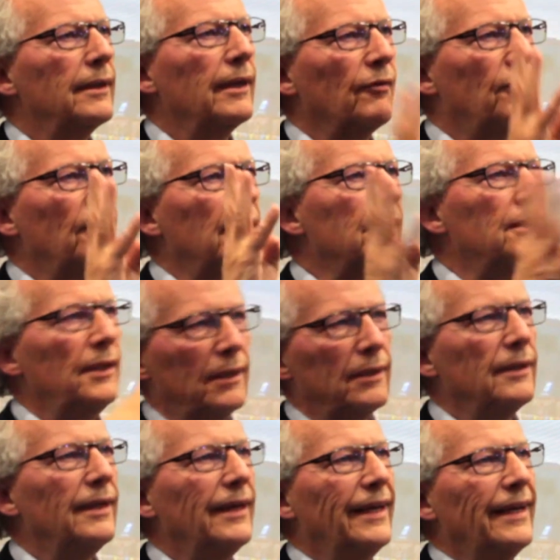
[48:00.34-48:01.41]
have
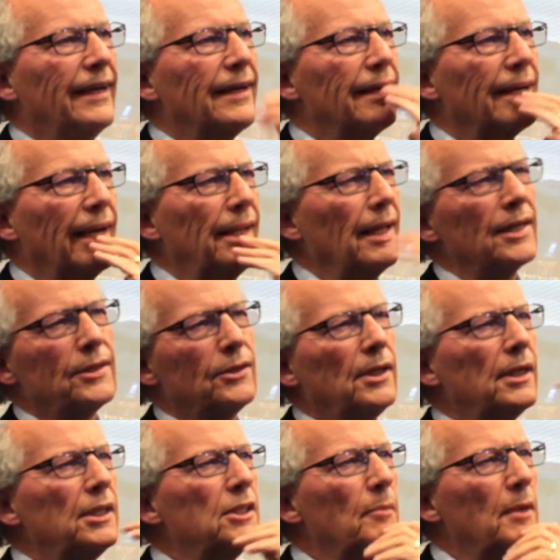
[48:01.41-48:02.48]
13, and that's
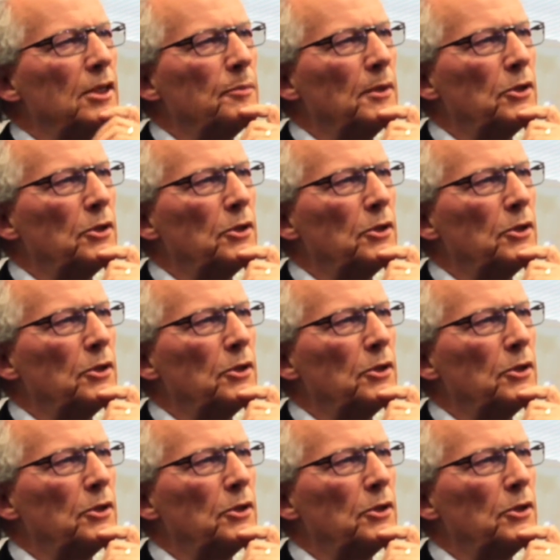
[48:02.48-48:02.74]
Theresa May's